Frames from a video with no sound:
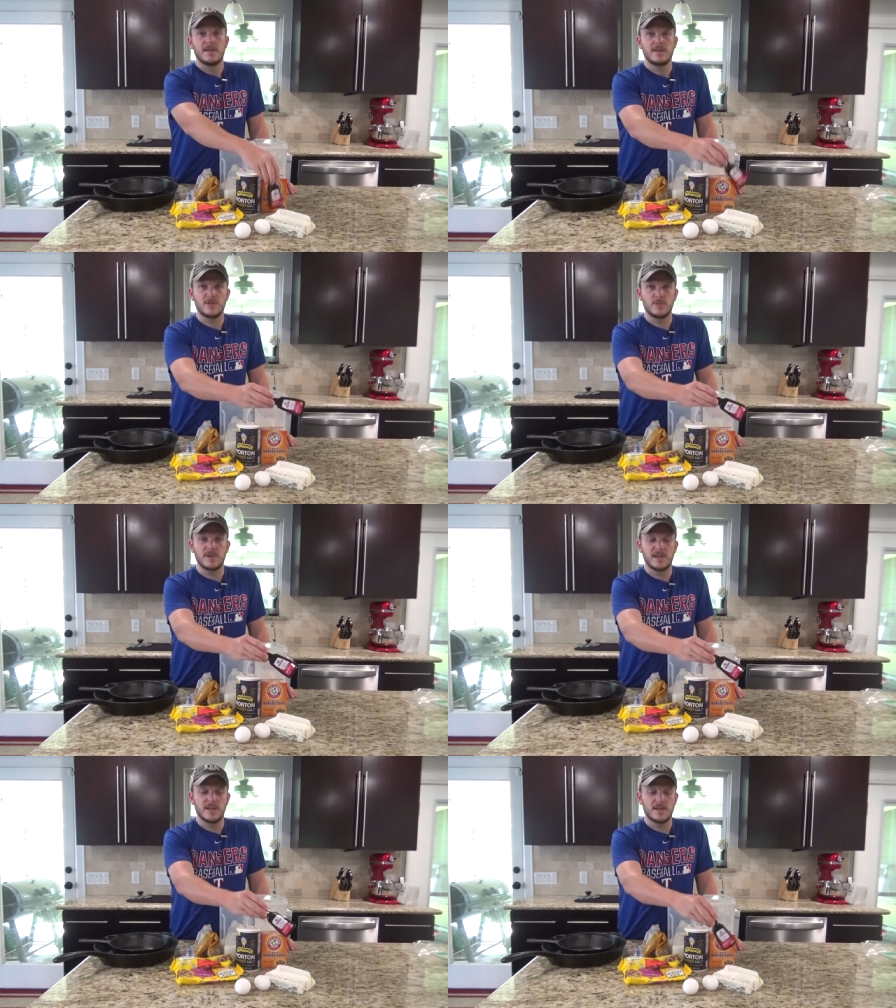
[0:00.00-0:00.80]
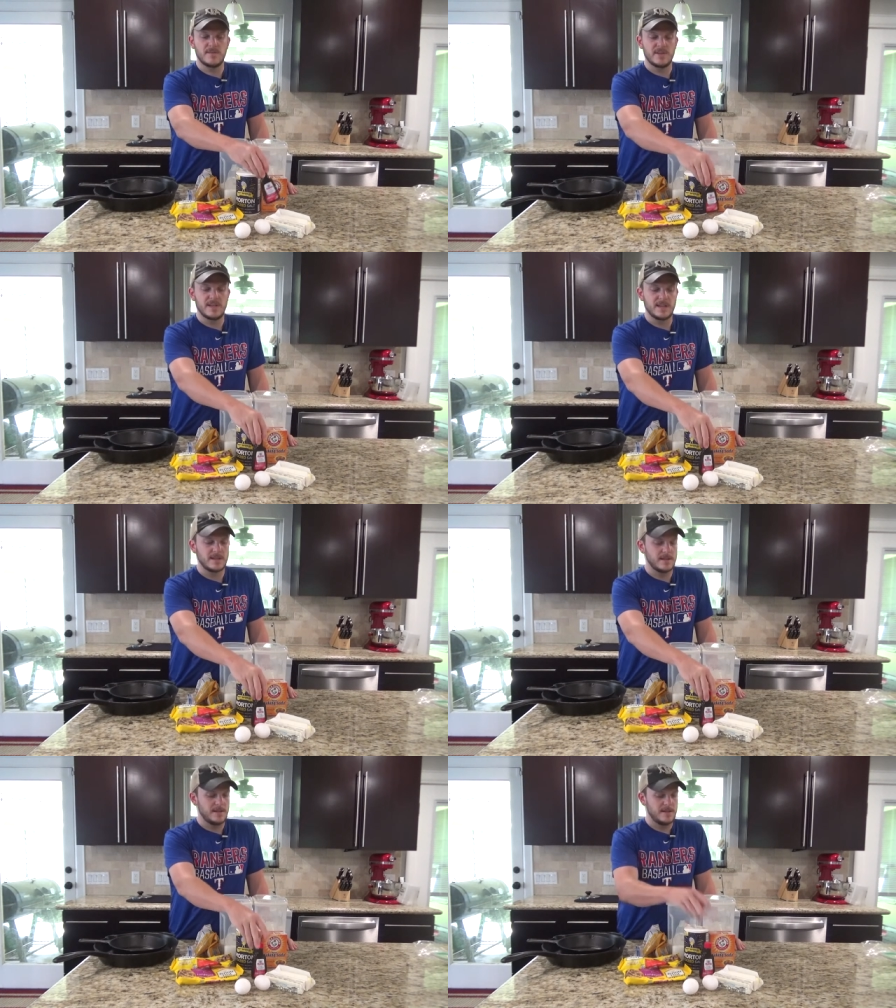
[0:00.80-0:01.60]
a little bit of
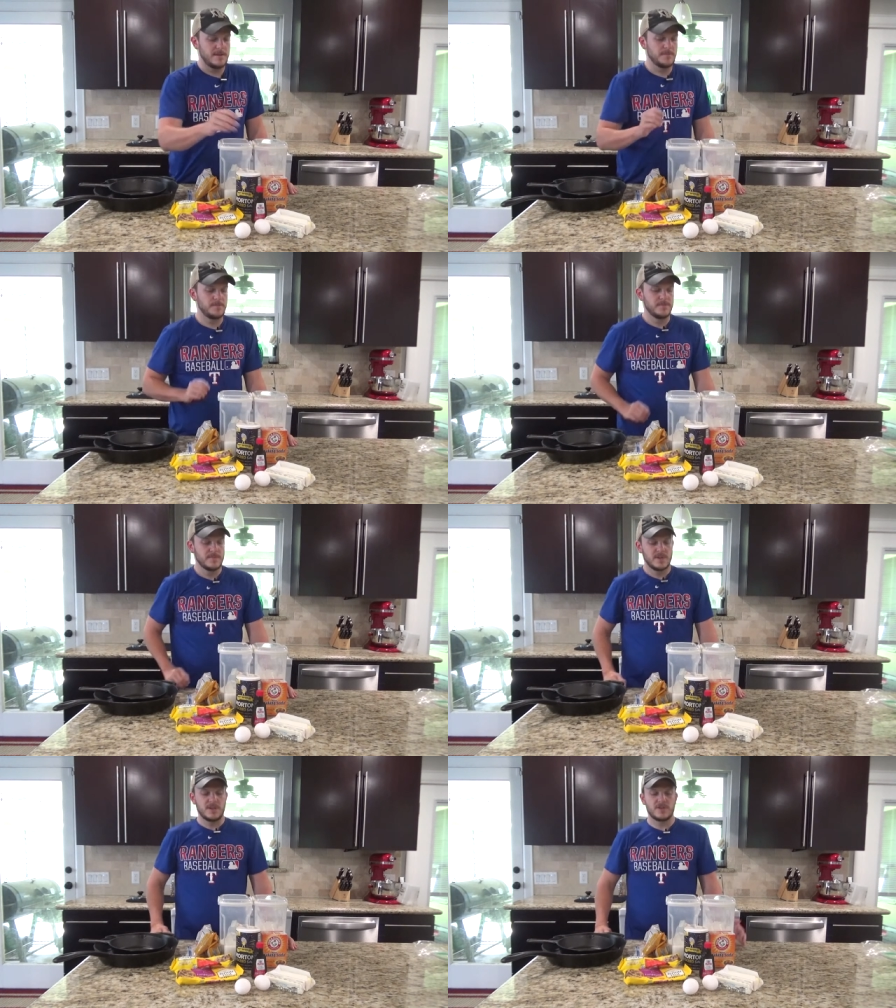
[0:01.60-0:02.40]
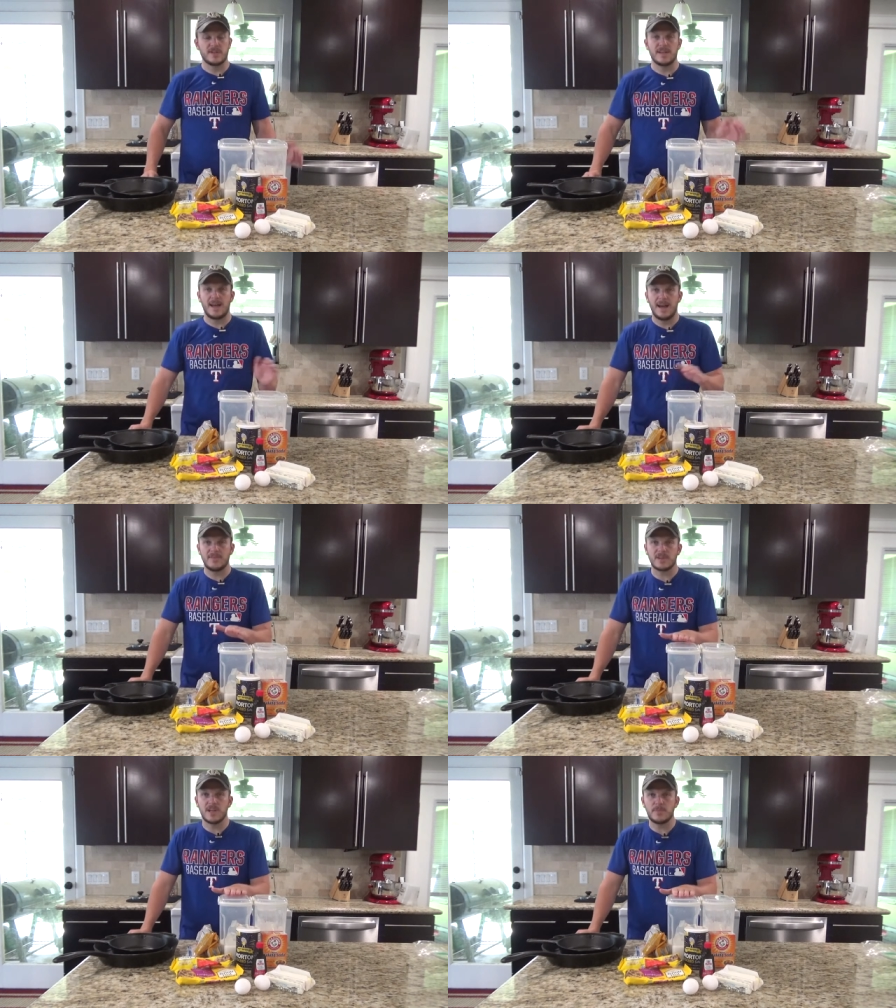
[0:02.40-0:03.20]
vanilla. You're going to need a
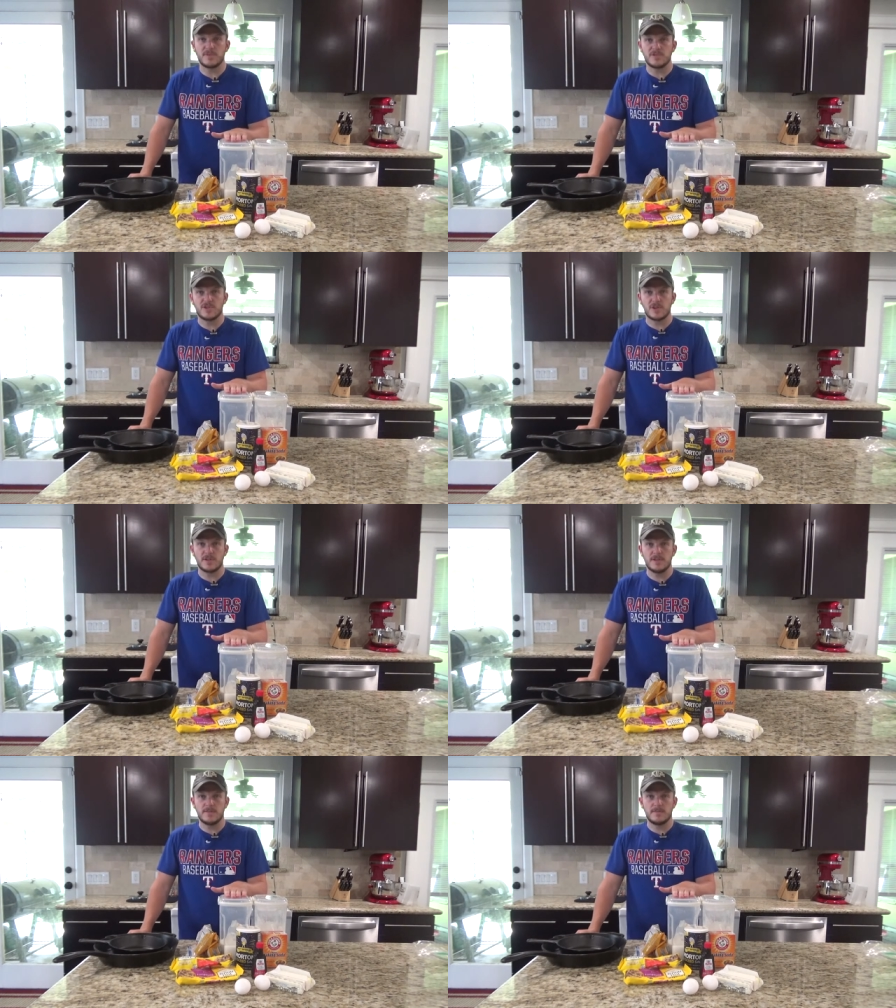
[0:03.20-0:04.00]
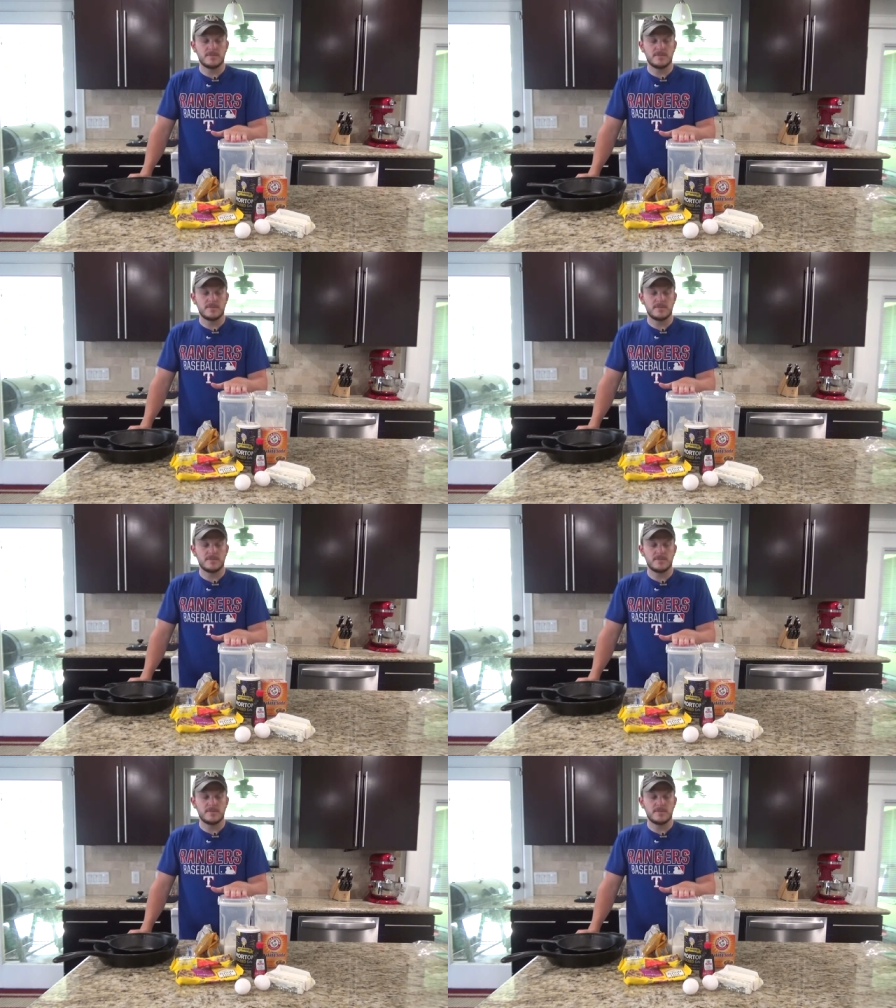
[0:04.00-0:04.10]
half a cup of sugar,